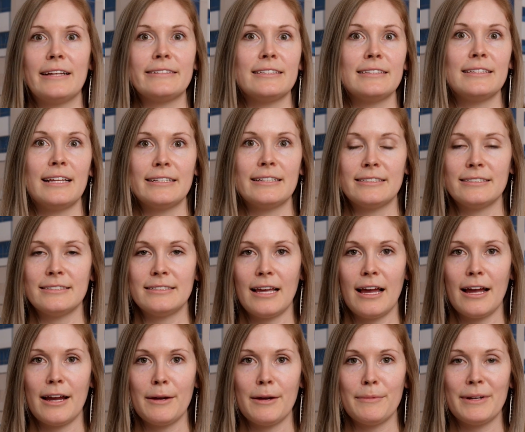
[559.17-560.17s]
and lots of
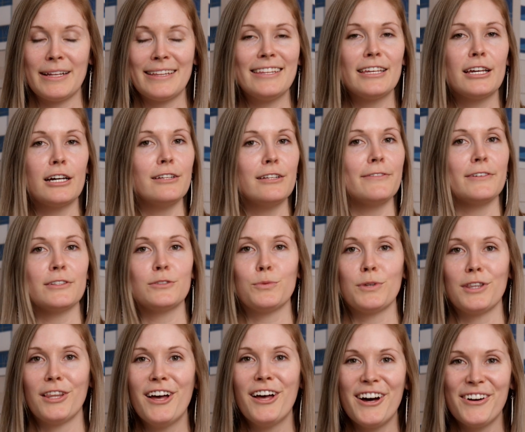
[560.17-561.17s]
time. And I think all of us
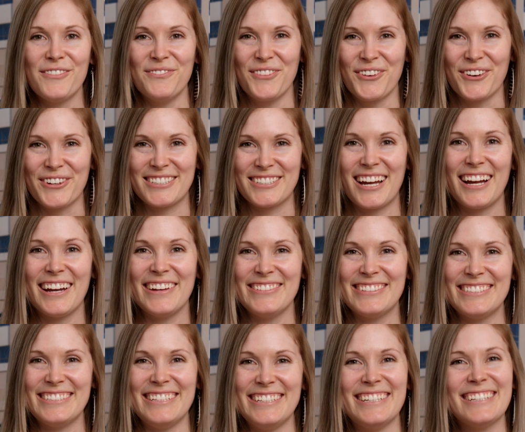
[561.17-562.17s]
would love more time
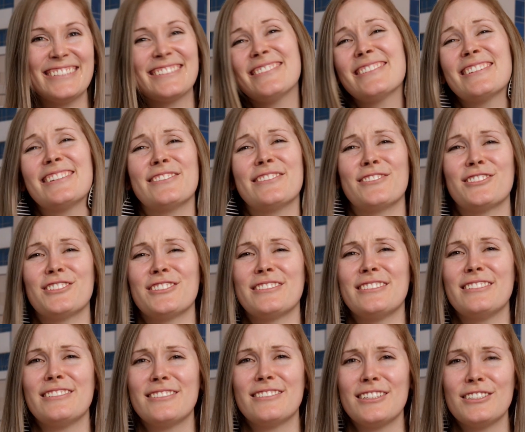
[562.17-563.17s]
to eat. Sometimes we're just
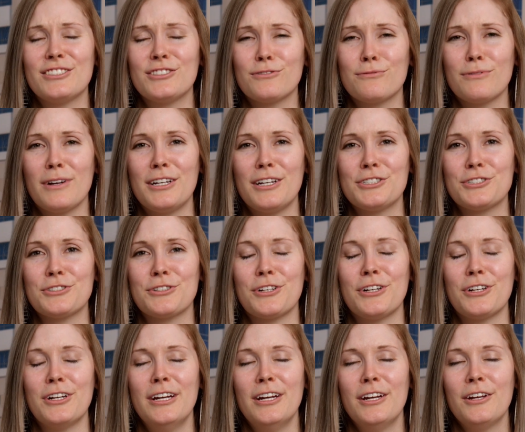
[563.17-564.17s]
in such a rush,
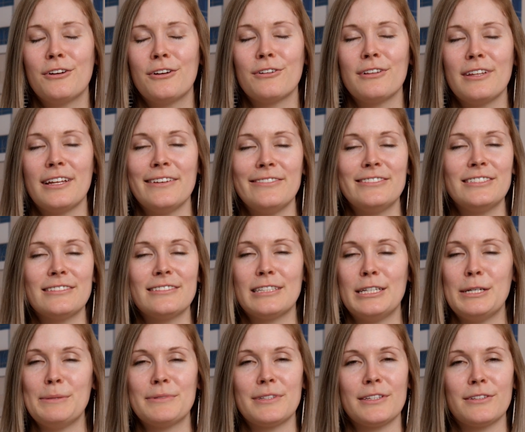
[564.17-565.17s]
or life just
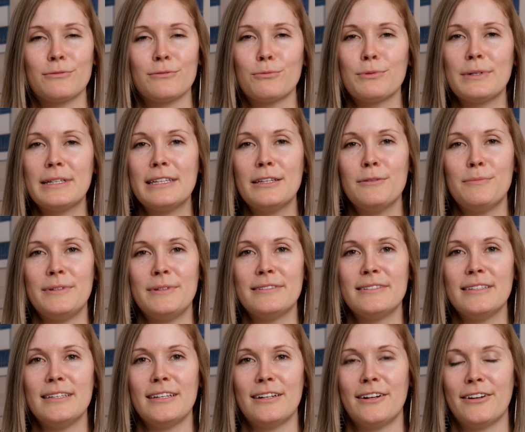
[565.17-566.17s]
keeps us really
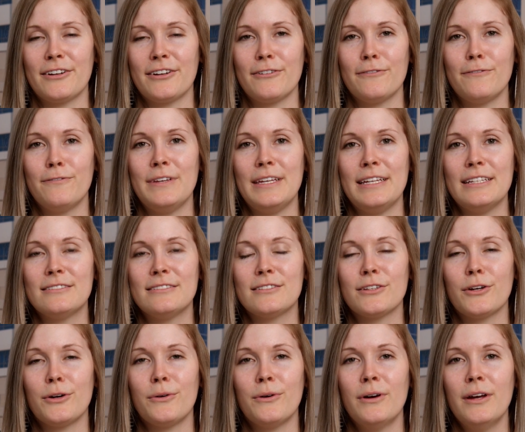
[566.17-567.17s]
busy and on our feet.
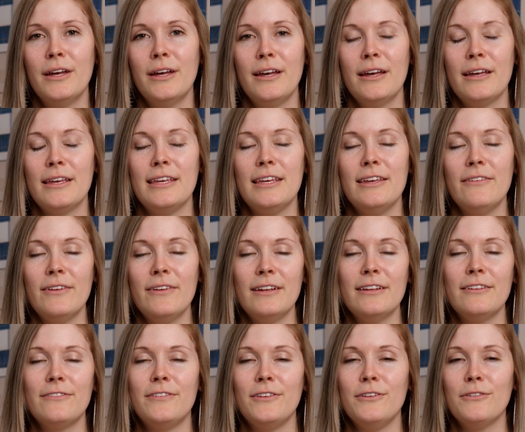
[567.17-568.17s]
So even
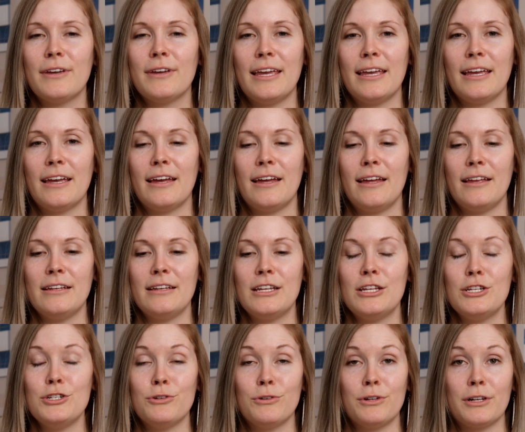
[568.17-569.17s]
if you can,
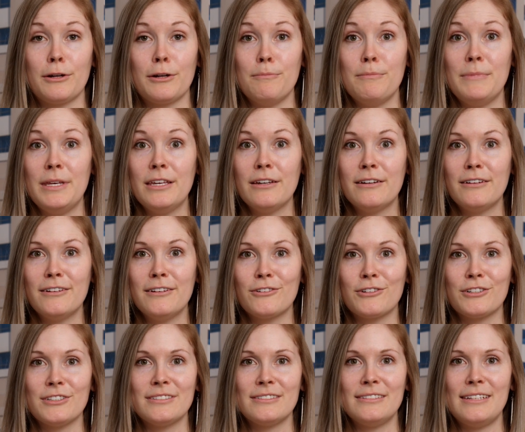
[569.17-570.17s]
during a meal or
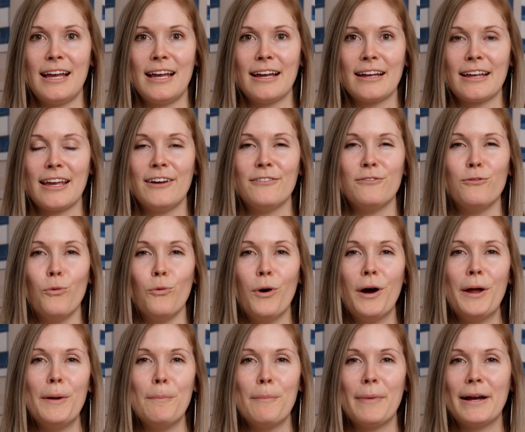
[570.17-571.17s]
a snack, have
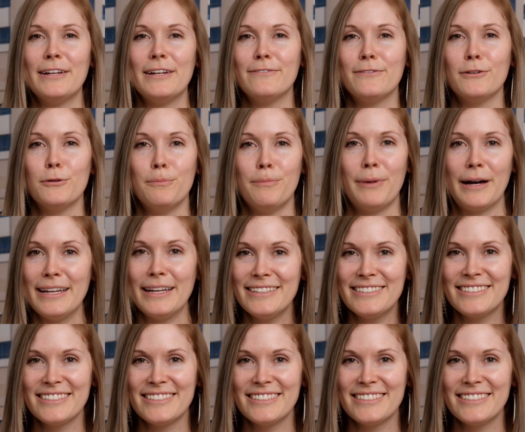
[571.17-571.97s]
one mindful bite,